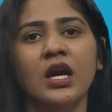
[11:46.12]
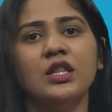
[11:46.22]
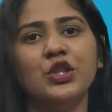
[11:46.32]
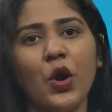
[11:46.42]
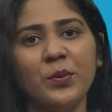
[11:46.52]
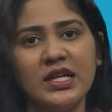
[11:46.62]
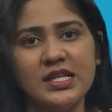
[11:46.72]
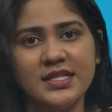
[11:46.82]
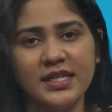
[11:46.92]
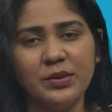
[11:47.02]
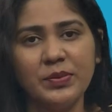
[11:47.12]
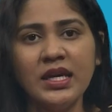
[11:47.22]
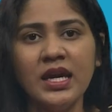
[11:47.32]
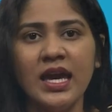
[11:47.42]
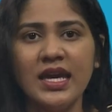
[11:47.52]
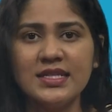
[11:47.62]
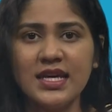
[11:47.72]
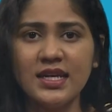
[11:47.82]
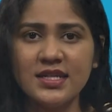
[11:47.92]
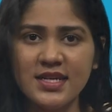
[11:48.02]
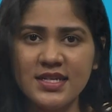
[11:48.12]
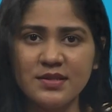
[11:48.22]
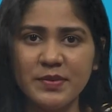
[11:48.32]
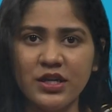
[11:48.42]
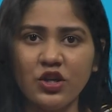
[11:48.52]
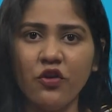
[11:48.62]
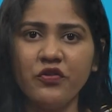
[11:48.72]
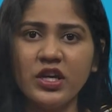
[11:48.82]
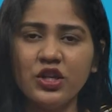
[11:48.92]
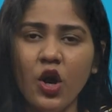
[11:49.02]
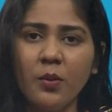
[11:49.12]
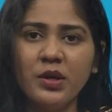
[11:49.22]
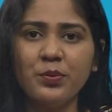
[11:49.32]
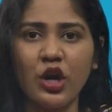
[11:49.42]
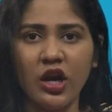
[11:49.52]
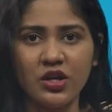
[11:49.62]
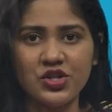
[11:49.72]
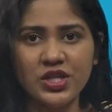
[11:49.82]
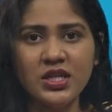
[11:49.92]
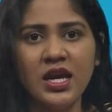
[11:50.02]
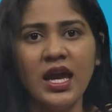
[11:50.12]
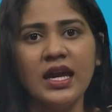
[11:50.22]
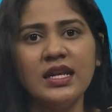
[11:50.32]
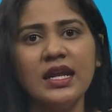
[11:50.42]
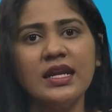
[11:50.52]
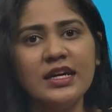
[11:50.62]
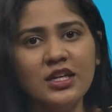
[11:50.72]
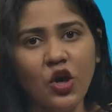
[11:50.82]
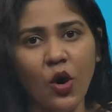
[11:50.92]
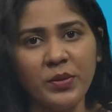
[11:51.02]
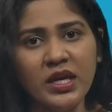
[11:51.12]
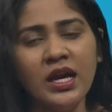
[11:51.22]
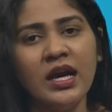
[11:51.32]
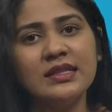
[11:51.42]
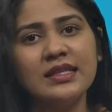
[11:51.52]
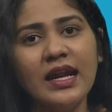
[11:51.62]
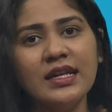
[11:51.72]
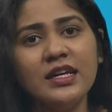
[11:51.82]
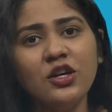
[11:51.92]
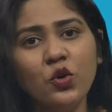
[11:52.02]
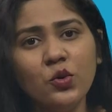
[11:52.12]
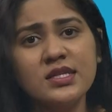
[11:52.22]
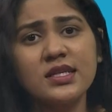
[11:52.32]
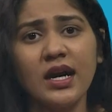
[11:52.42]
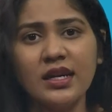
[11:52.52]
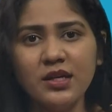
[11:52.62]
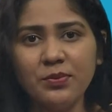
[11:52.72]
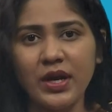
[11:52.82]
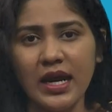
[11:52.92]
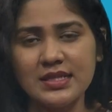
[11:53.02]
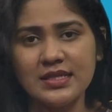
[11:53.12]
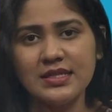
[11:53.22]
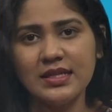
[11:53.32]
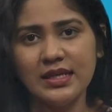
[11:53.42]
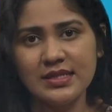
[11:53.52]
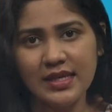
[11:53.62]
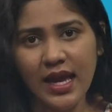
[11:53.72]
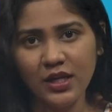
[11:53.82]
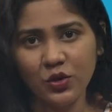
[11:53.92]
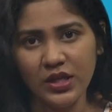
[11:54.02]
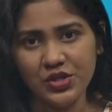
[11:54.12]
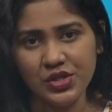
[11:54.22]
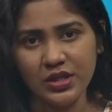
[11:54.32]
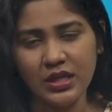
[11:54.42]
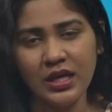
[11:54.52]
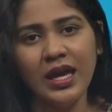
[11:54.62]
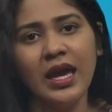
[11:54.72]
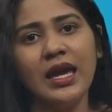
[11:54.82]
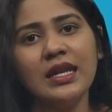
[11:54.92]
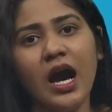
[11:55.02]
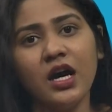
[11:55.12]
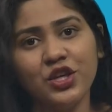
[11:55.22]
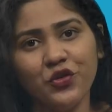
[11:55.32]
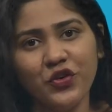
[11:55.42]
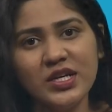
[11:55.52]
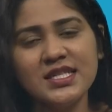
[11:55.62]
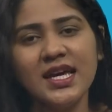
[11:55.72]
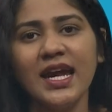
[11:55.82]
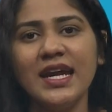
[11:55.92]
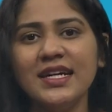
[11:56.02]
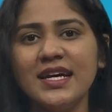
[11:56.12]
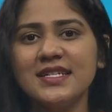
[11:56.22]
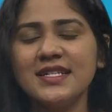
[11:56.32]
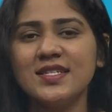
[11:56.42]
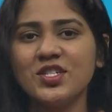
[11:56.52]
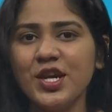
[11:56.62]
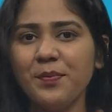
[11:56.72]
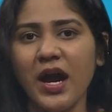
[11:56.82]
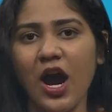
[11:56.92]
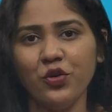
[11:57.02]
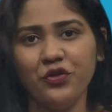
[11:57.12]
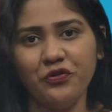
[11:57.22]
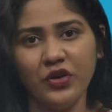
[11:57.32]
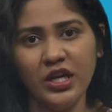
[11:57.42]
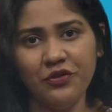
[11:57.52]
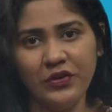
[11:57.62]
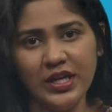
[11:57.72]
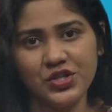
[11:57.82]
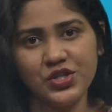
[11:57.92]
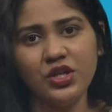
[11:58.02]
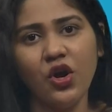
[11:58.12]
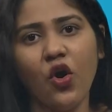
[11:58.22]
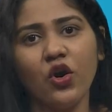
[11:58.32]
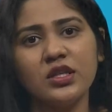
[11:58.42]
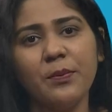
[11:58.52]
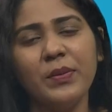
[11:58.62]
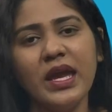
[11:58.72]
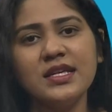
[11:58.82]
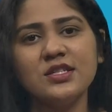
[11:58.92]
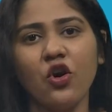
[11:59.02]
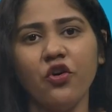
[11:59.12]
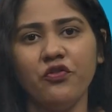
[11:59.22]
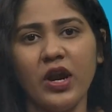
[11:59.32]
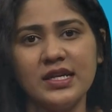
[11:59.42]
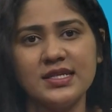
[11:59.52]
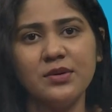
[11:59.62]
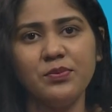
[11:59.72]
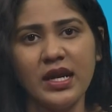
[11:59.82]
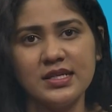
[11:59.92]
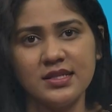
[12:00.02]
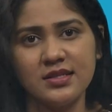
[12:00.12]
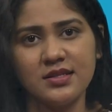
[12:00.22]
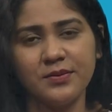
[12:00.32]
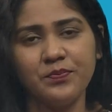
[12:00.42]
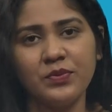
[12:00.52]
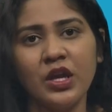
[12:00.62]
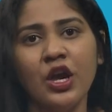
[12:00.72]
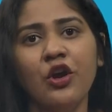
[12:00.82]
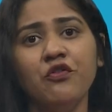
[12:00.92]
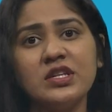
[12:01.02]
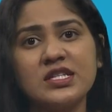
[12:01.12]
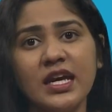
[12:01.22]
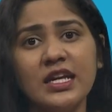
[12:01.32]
Nominal GDP is an assessment of economic production in an economy that includes current prices in its calculation. In other words, it doesn't strip out inflation or the pace of rising prices, which can